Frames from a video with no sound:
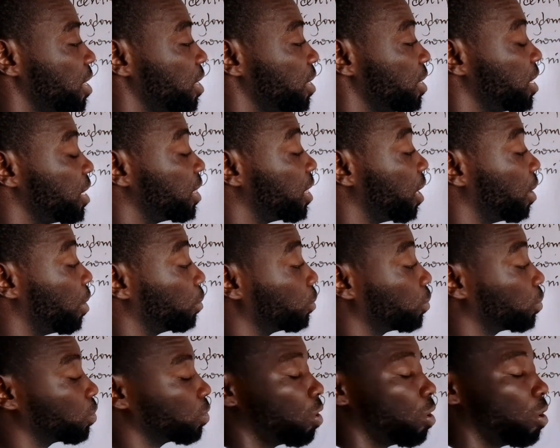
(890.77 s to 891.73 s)

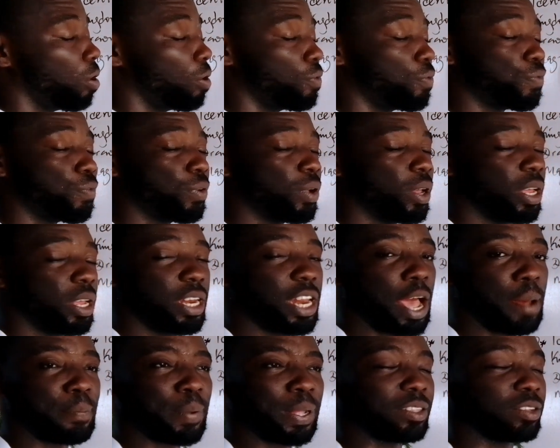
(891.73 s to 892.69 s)
details of
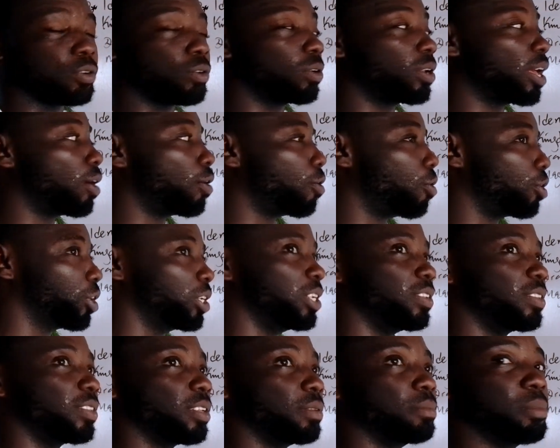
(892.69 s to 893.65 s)
that particular
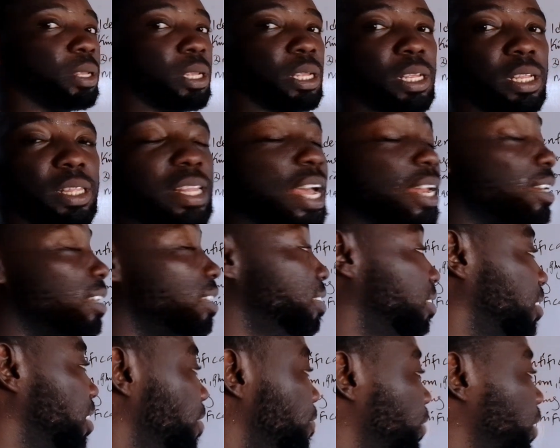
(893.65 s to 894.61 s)
organism that
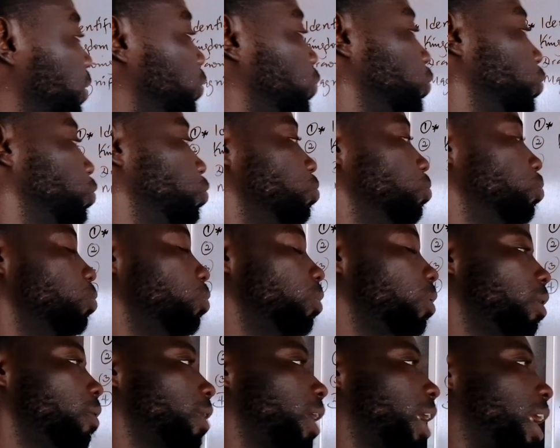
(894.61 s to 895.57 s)
is given to you
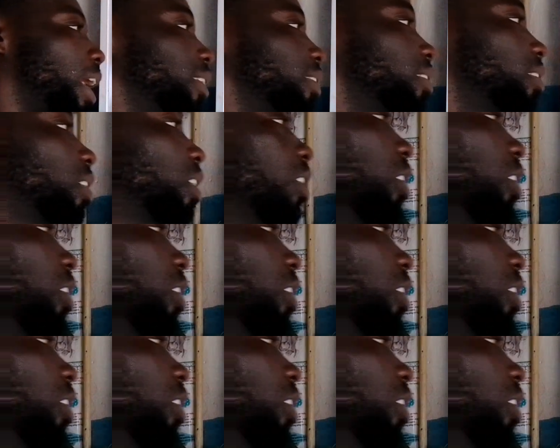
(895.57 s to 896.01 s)
as